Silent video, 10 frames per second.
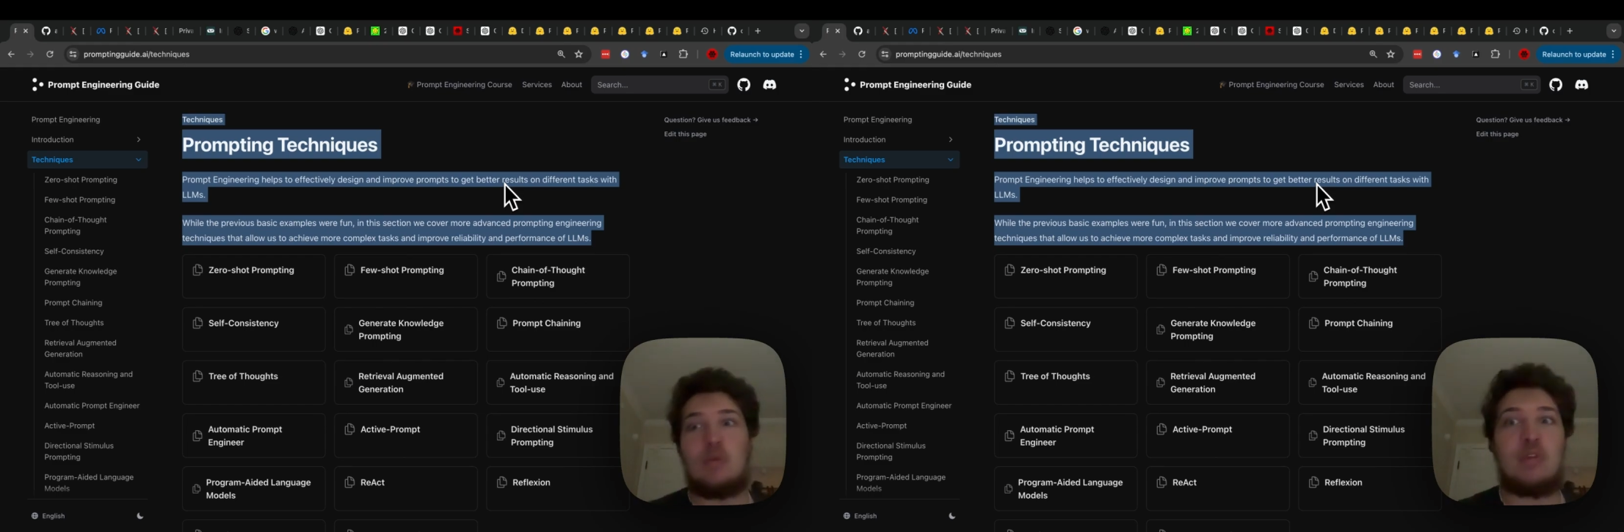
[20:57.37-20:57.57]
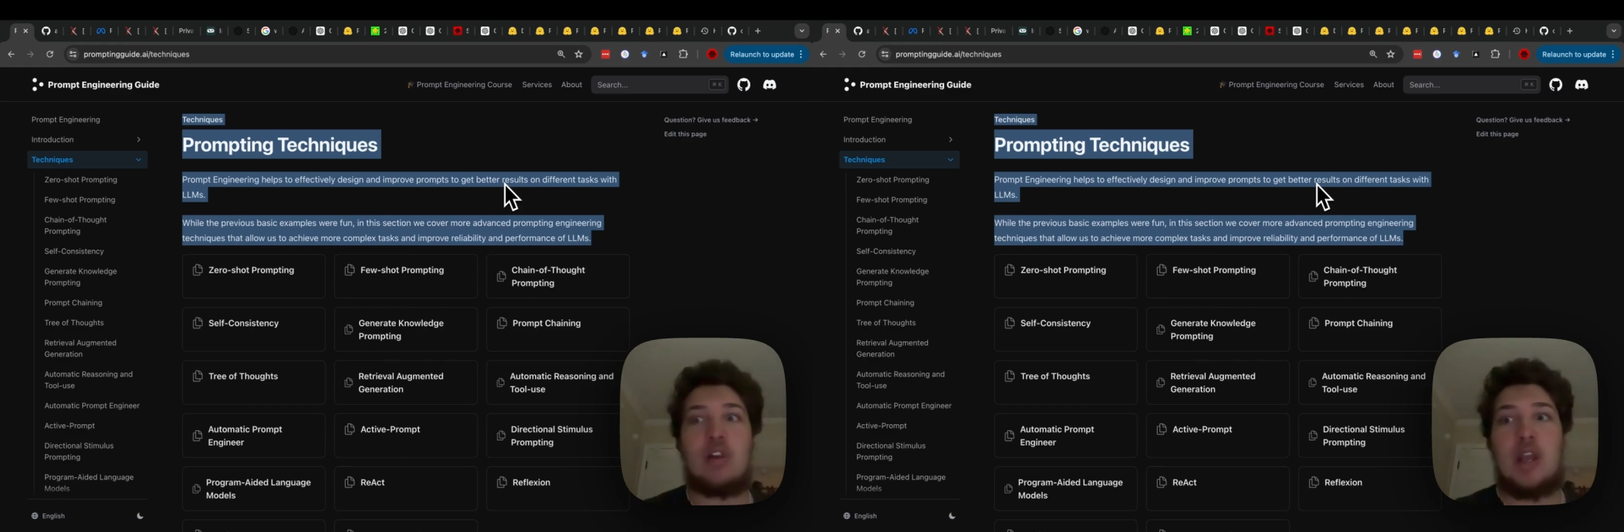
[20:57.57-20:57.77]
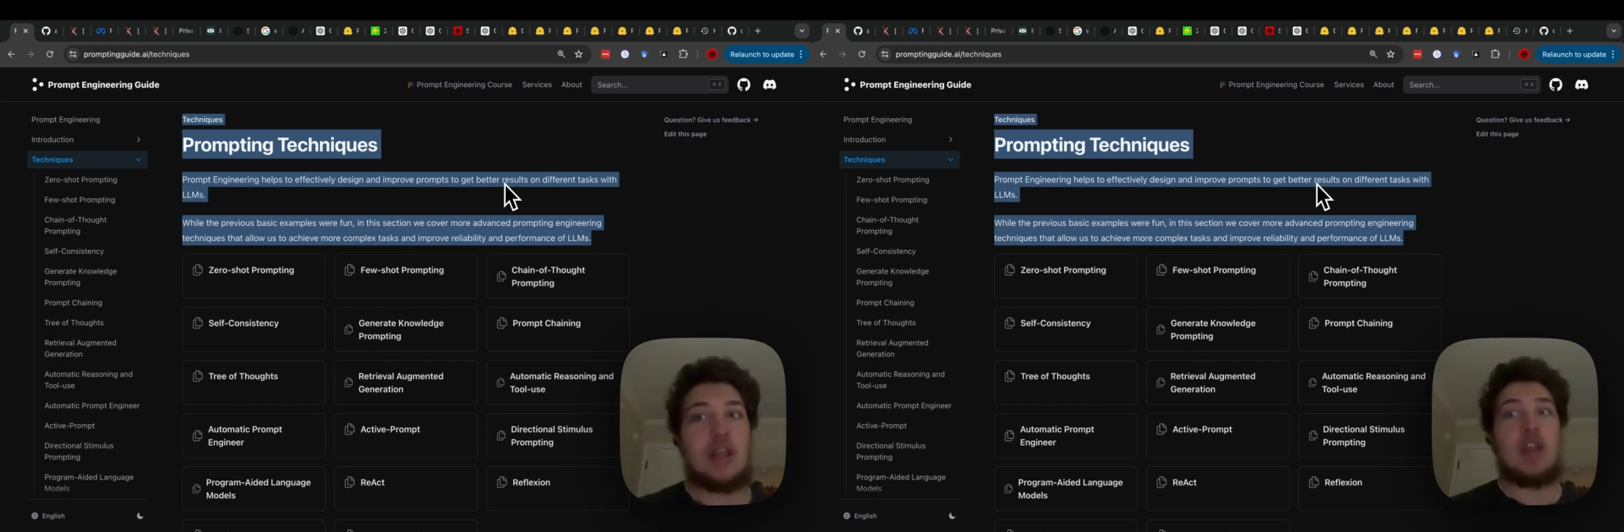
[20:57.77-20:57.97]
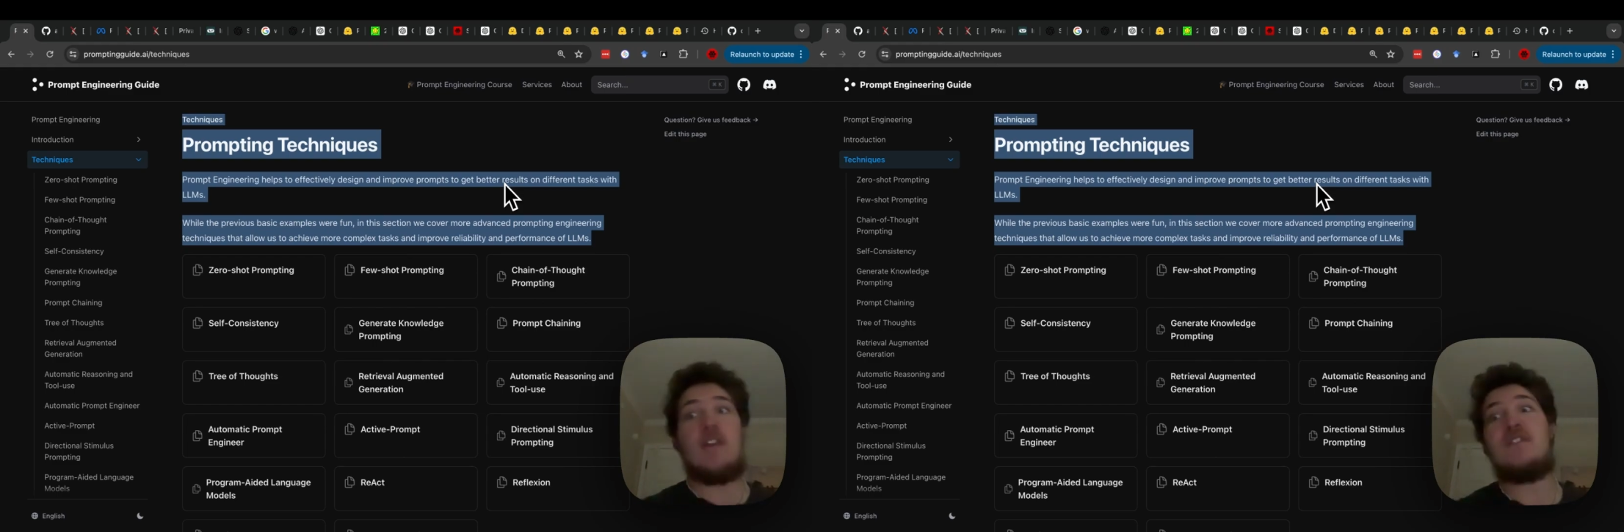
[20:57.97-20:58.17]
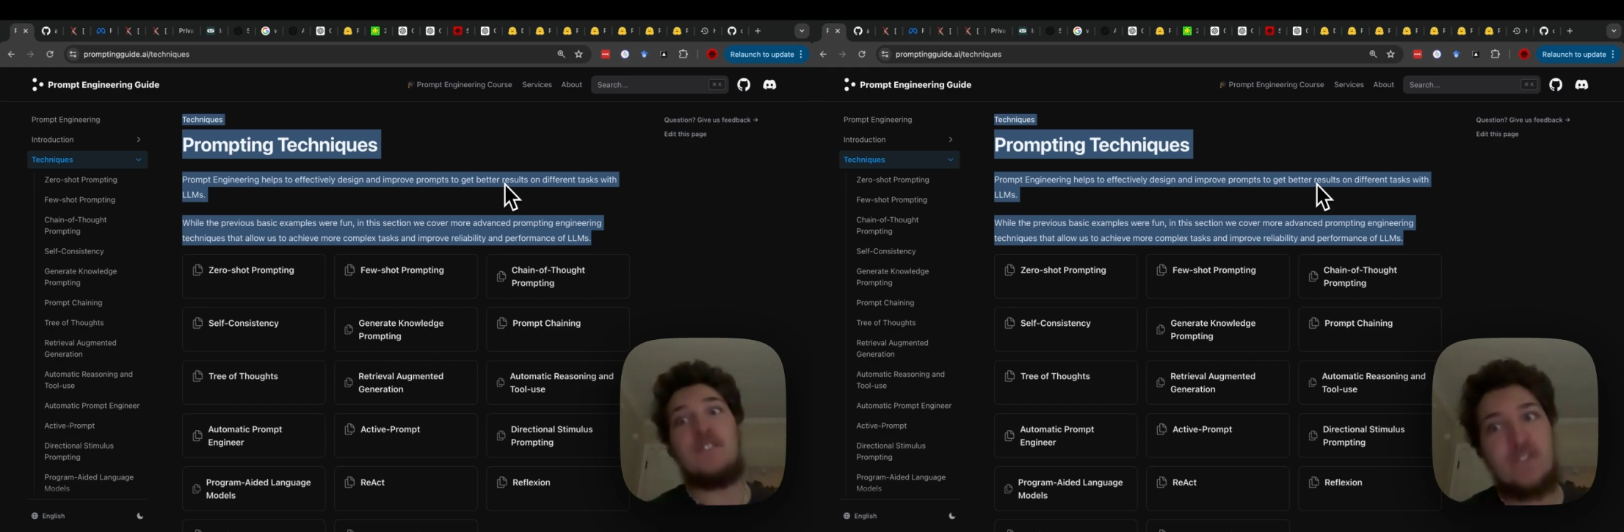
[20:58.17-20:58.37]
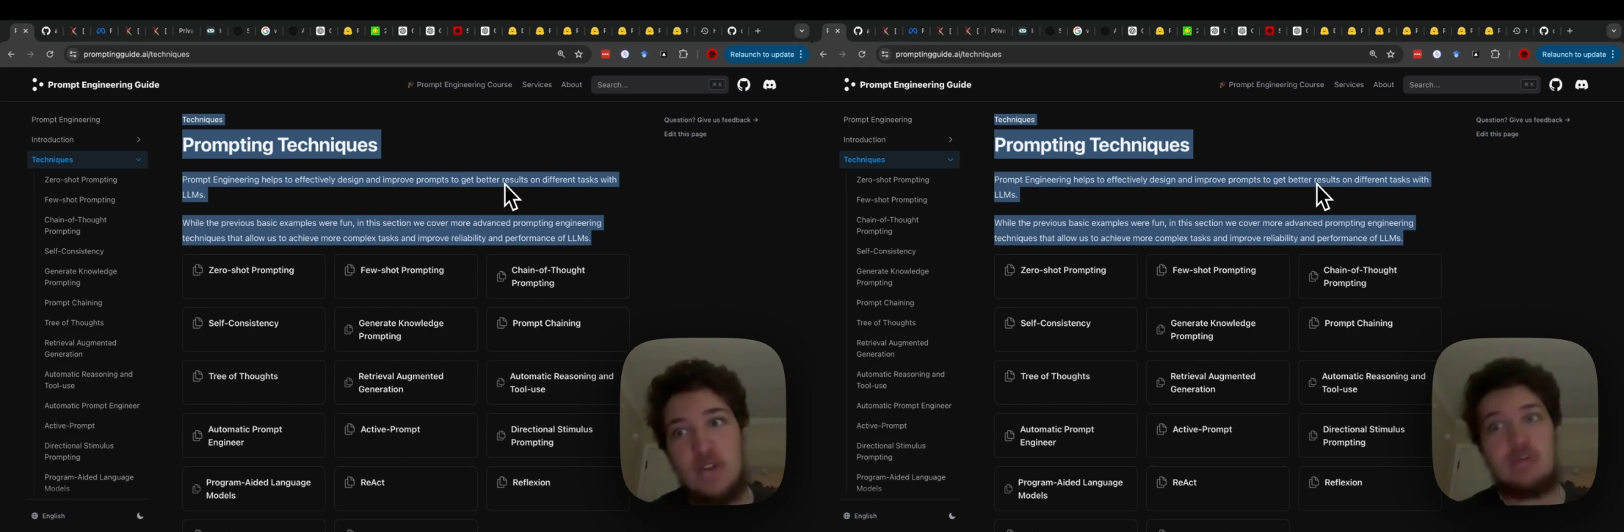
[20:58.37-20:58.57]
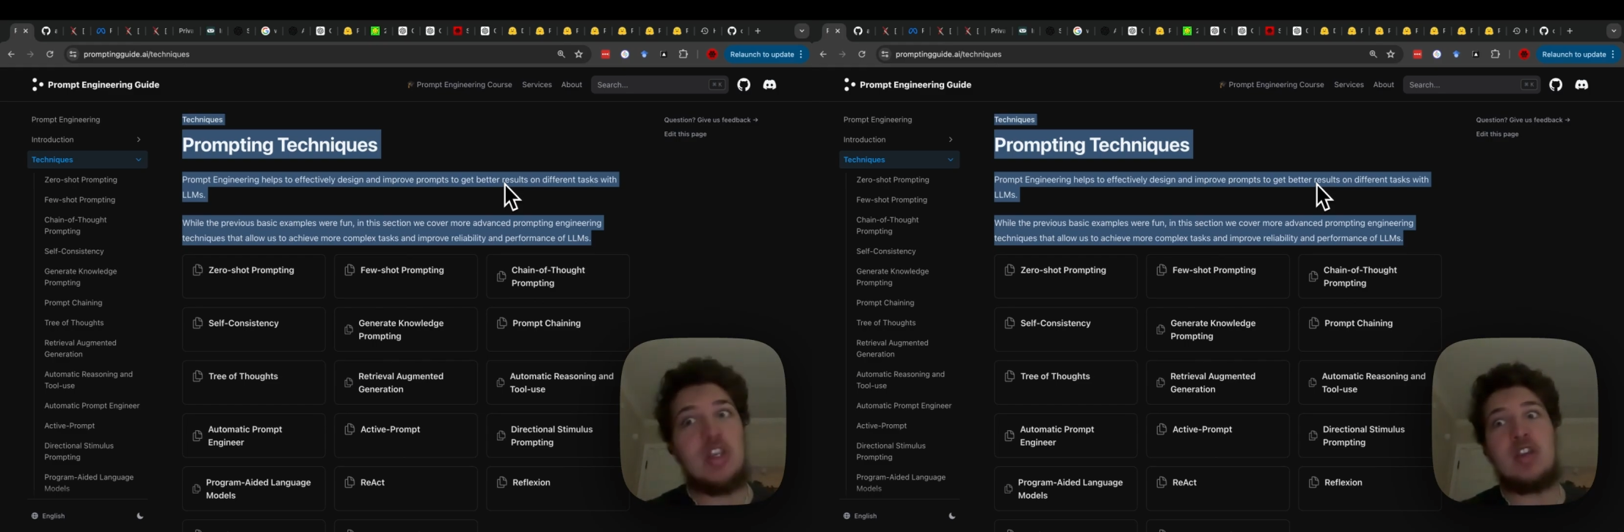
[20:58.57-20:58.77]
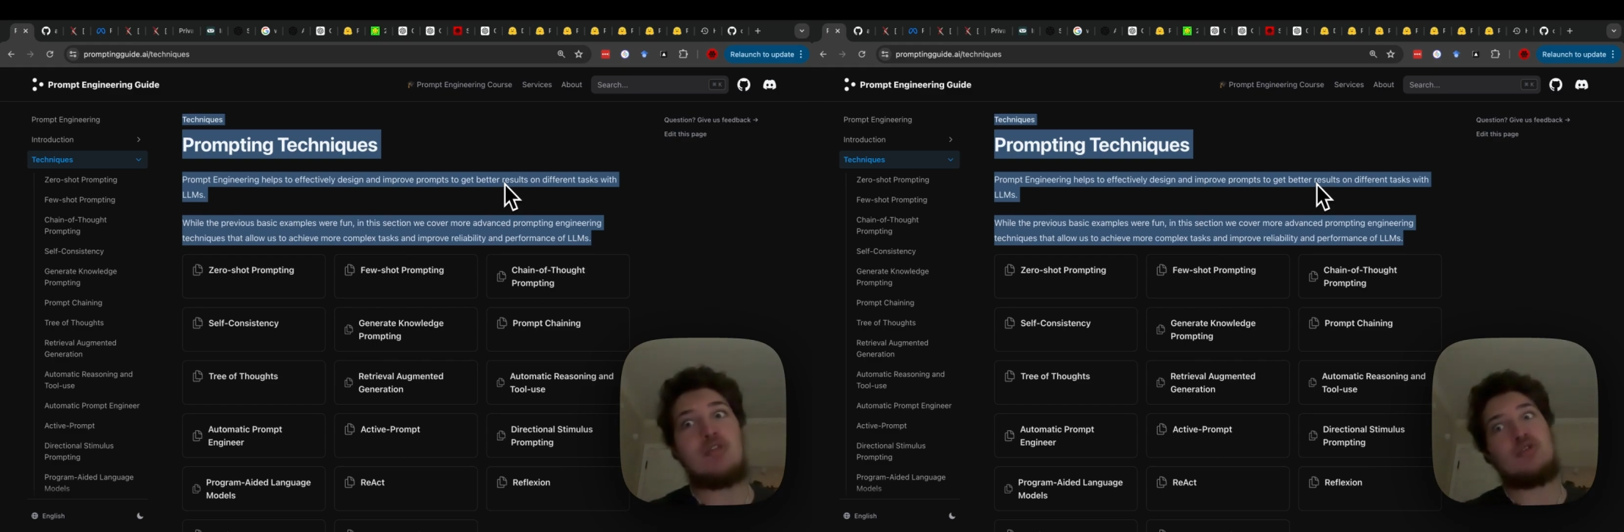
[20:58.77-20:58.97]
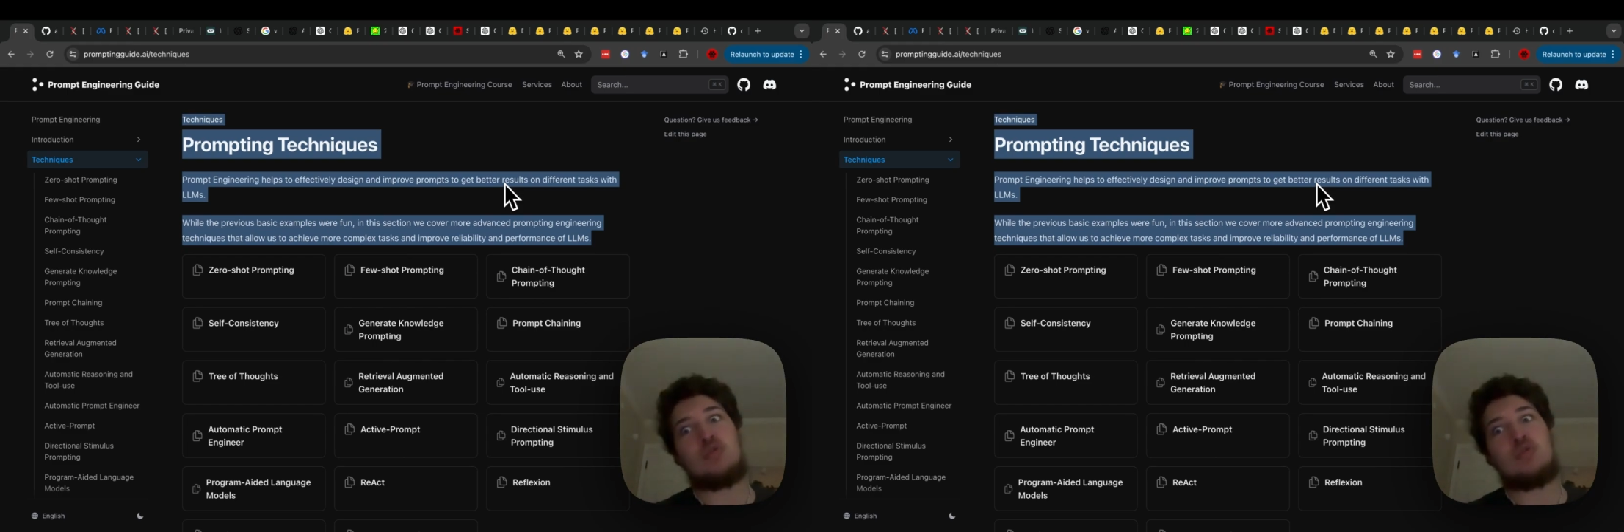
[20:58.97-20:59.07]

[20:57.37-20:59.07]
We're like 50 years